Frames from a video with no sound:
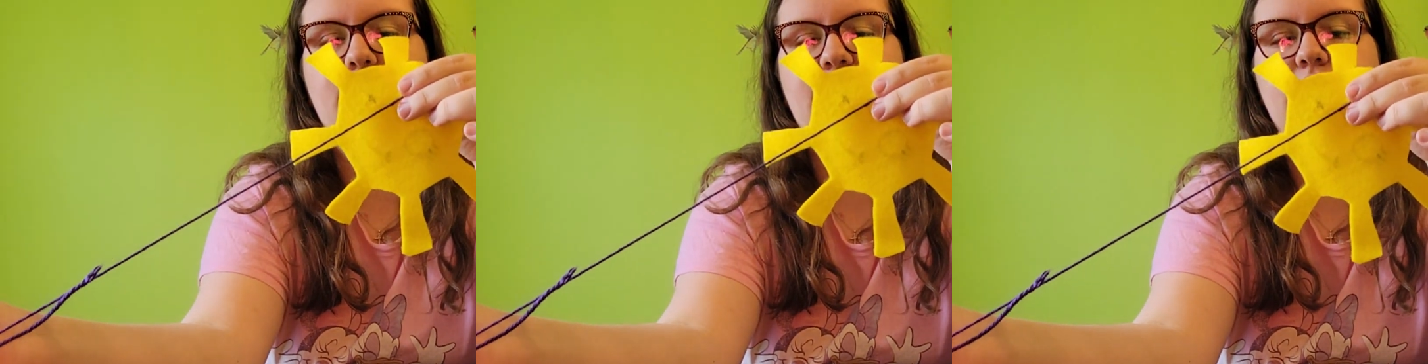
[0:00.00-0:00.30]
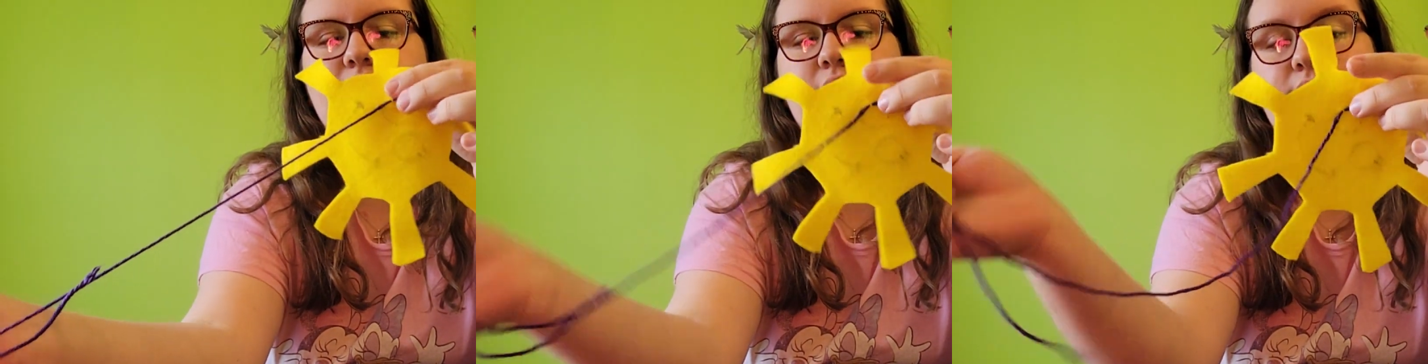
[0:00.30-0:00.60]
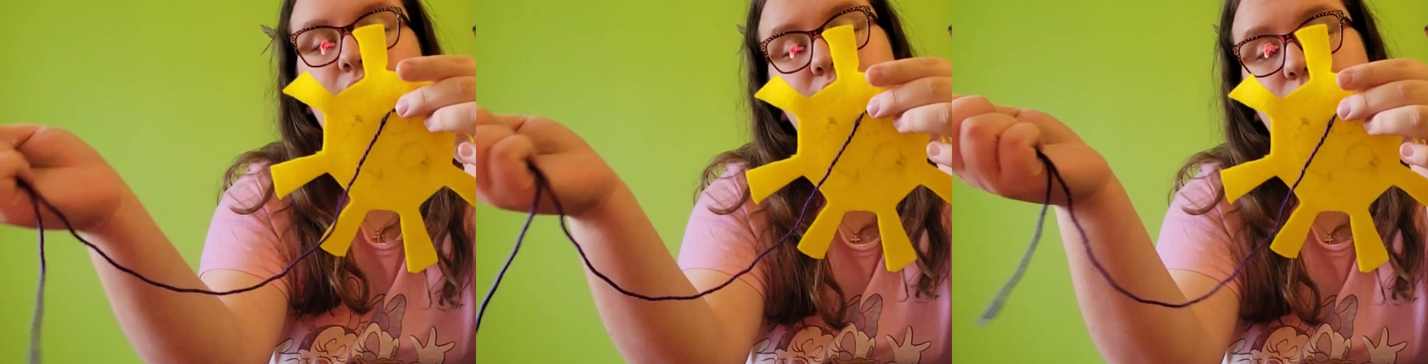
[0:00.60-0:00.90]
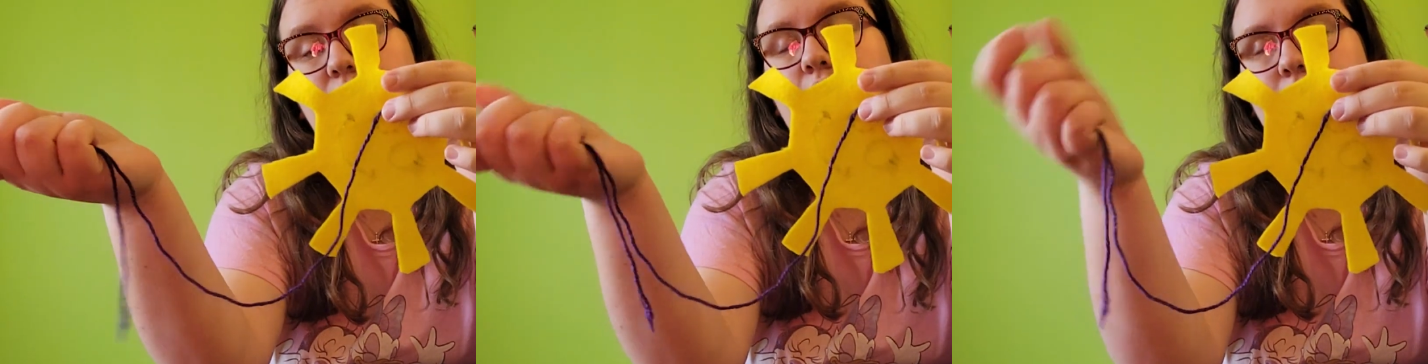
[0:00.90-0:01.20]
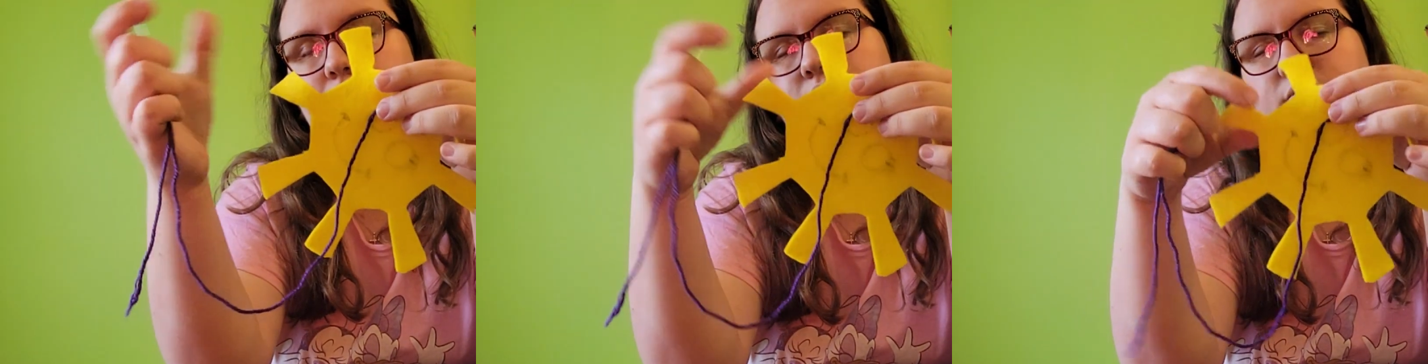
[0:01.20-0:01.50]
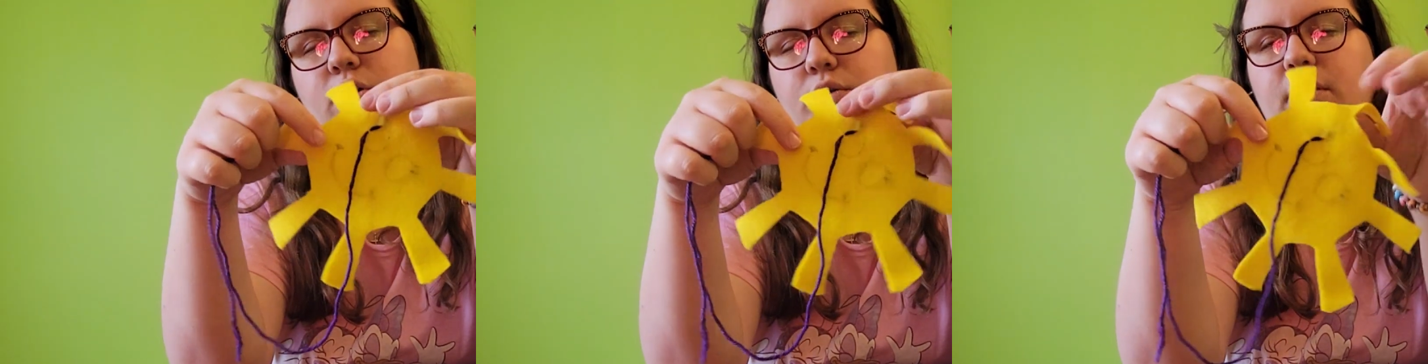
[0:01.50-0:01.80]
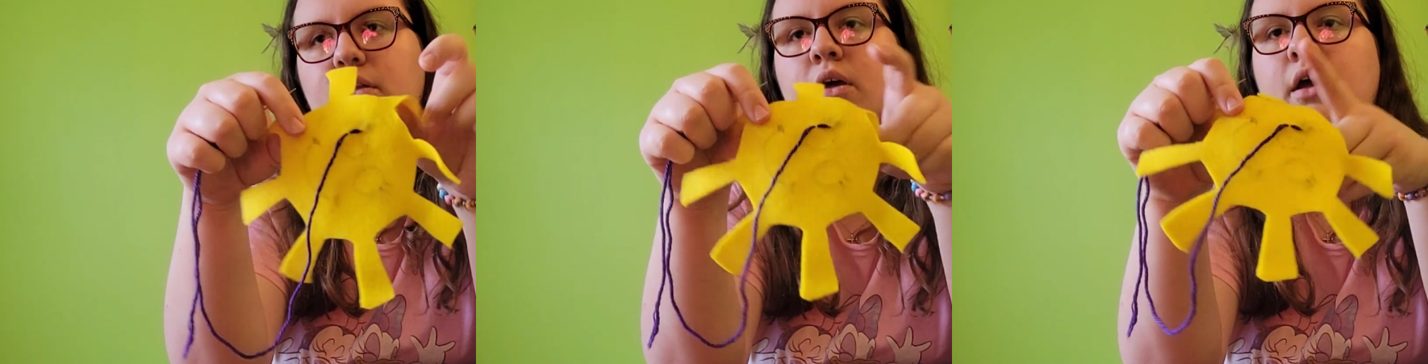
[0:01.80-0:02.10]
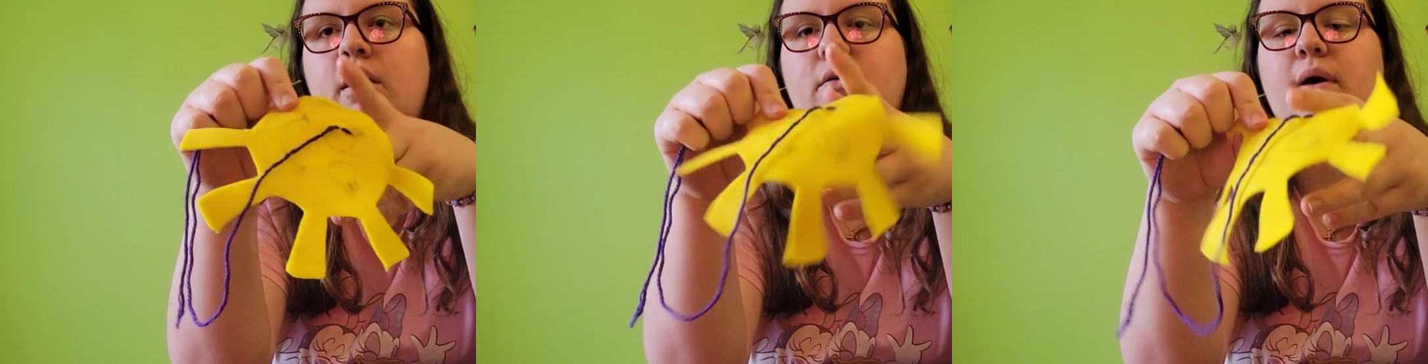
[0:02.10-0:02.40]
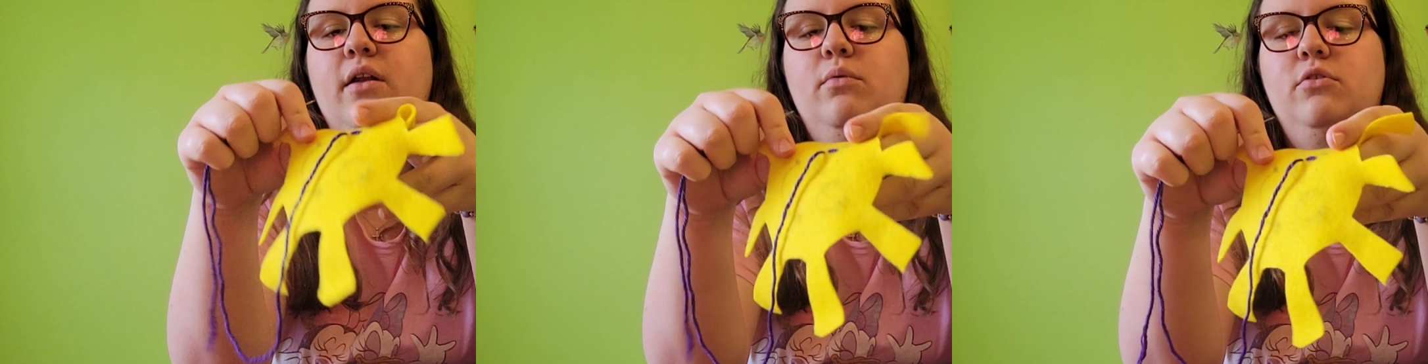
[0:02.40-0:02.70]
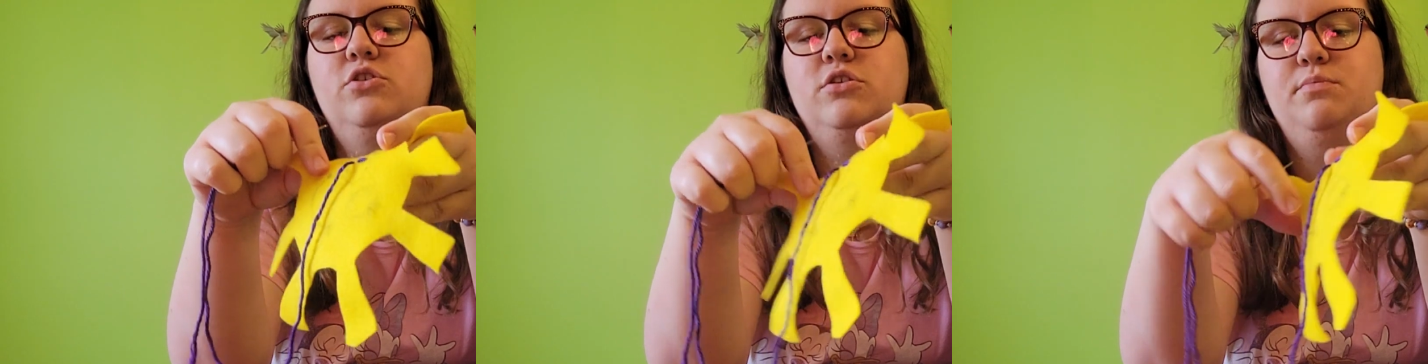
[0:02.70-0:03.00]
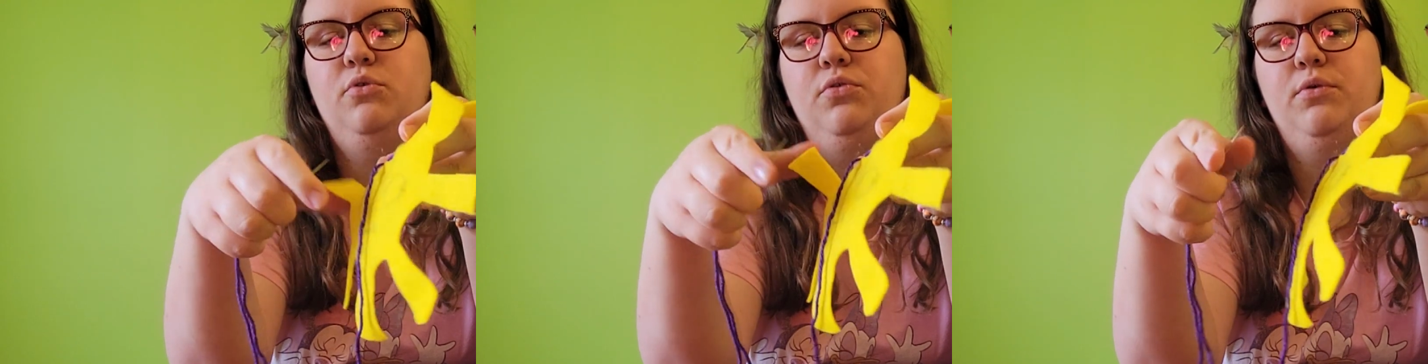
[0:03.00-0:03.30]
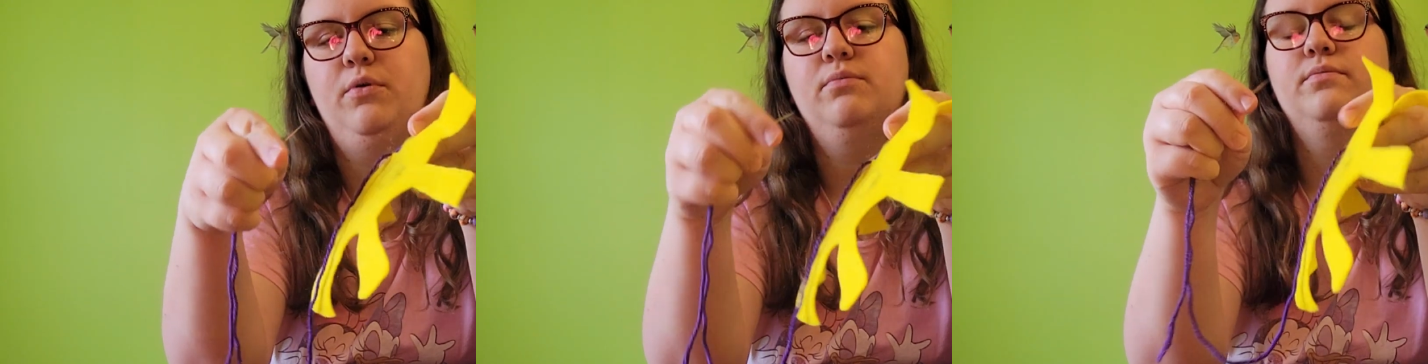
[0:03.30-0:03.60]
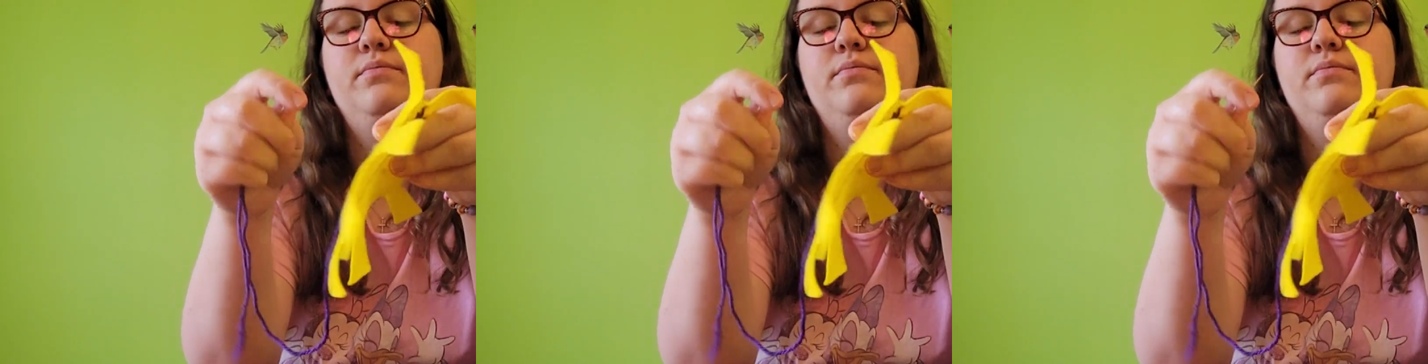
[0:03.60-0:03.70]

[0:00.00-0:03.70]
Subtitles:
Because if it is one line, your thread will just pull through.